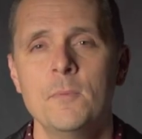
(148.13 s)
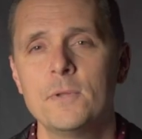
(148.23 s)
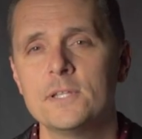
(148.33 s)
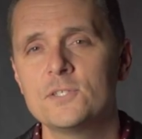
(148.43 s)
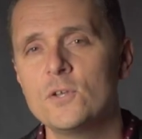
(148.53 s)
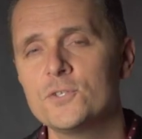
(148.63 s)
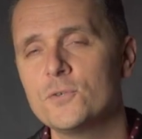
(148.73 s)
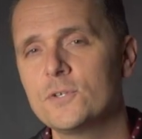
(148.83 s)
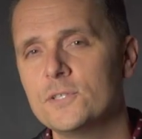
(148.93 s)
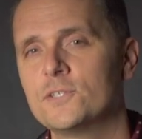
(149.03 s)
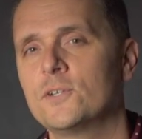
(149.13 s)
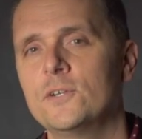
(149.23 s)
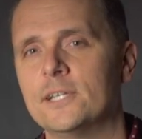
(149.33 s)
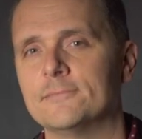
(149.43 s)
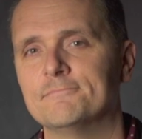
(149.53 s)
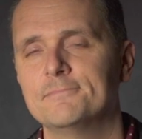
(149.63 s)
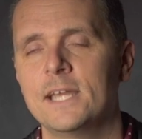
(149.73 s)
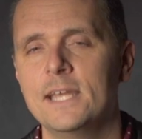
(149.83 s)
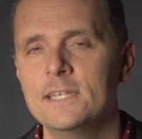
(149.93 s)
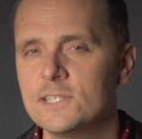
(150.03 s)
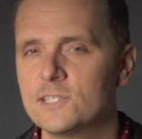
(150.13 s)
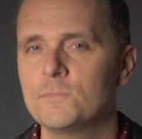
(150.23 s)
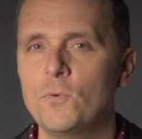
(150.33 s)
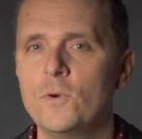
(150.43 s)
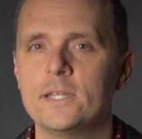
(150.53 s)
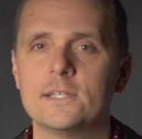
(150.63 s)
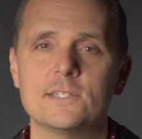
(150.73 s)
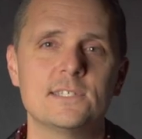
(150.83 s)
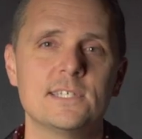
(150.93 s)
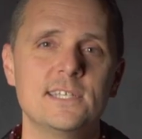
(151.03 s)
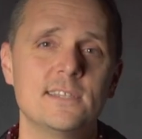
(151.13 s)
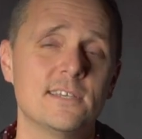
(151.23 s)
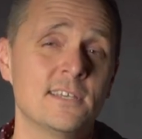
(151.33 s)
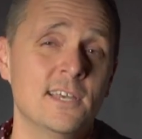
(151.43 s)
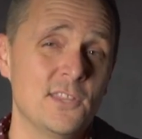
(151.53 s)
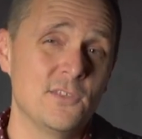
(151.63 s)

but it's also concerning and disappointing to see the,